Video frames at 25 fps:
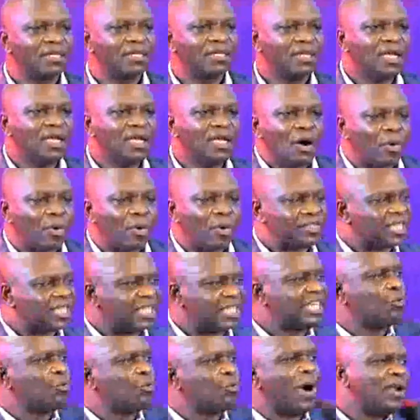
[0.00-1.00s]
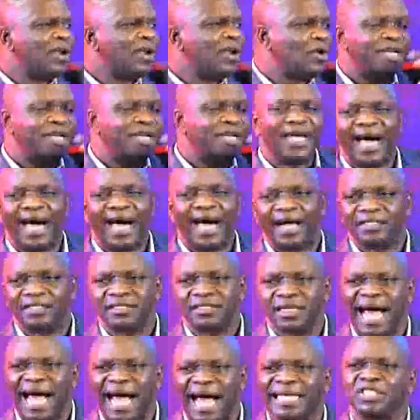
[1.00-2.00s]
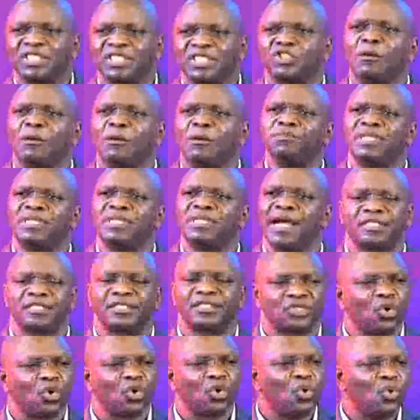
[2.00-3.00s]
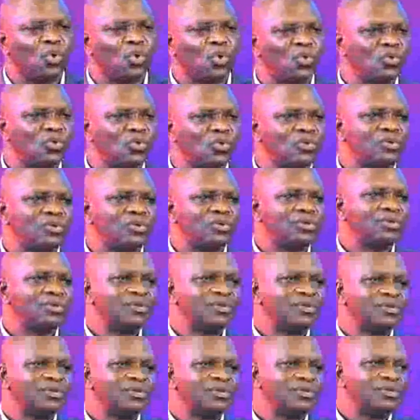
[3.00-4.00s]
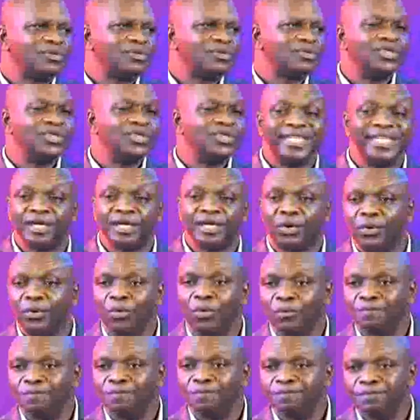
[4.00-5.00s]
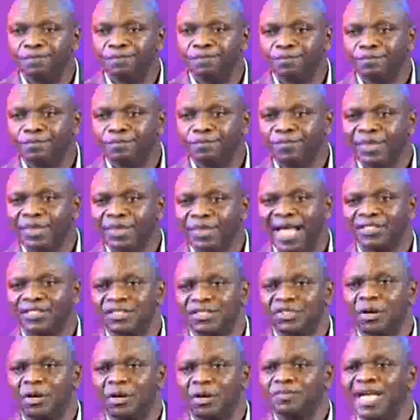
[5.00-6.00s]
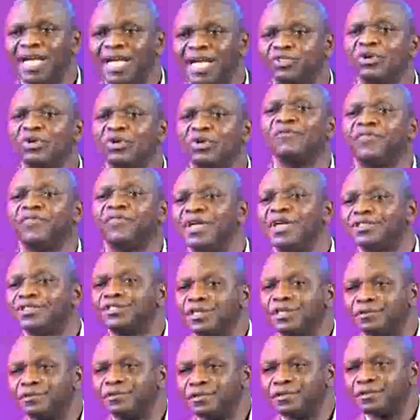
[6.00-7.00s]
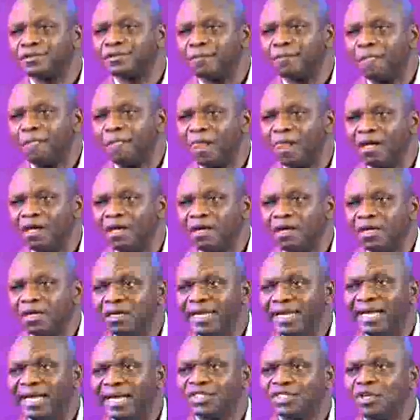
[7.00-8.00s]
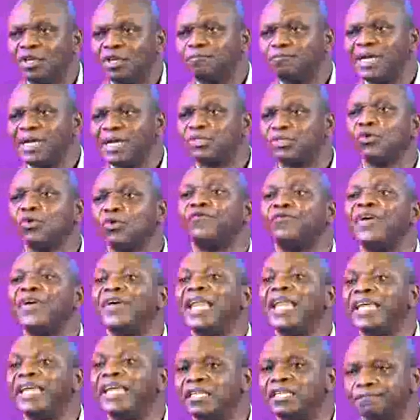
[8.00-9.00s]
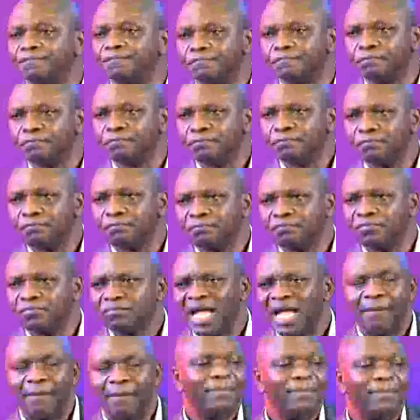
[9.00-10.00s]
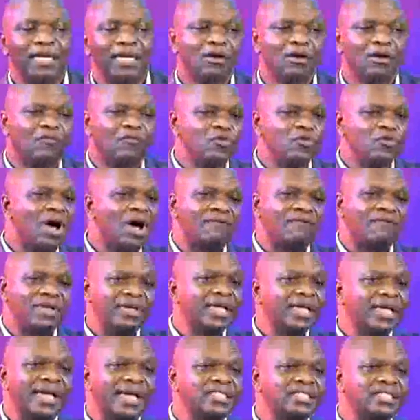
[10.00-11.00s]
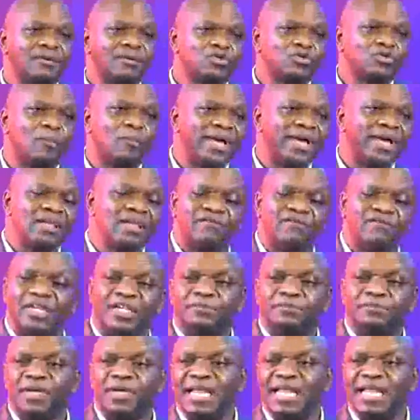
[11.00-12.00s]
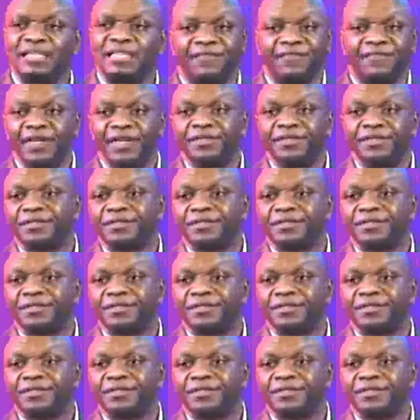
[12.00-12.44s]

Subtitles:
But see, the one on the earth are subject to ridicule. They are subject to inflation. They are subject to failing. And many of you have engaged in so many investments that failed.